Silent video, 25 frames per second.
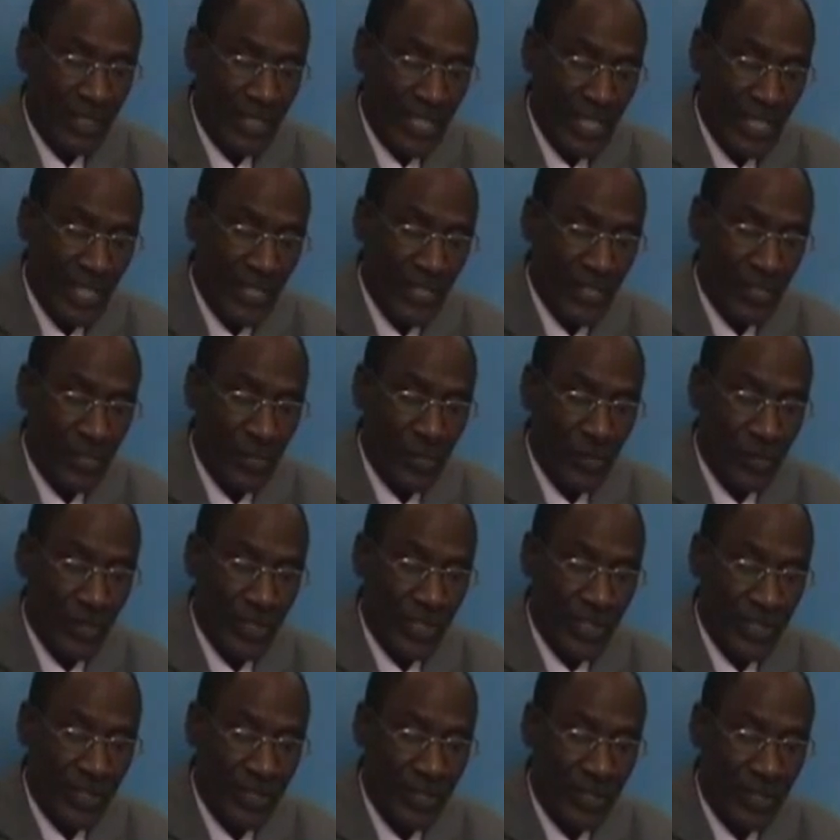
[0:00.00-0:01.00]

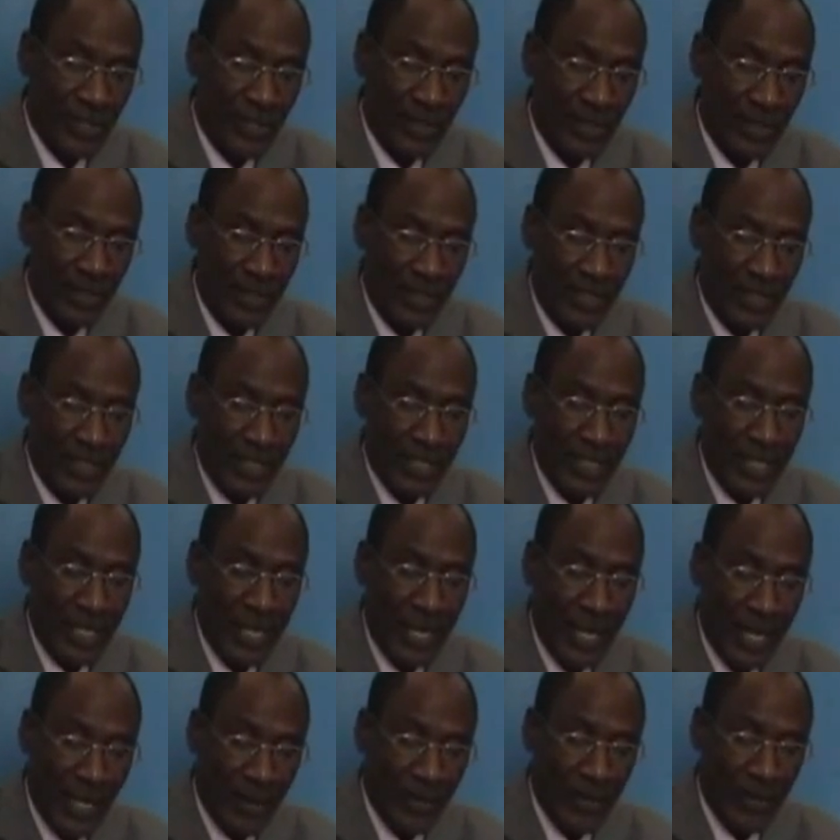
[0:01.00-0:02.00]
territories
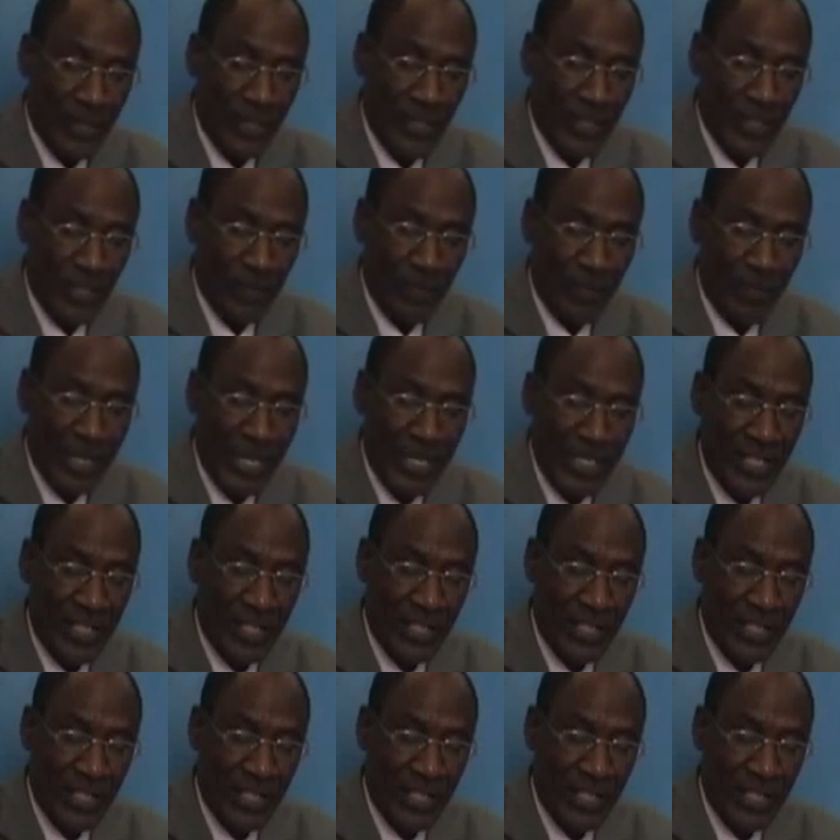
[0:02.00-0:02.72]
inhabited by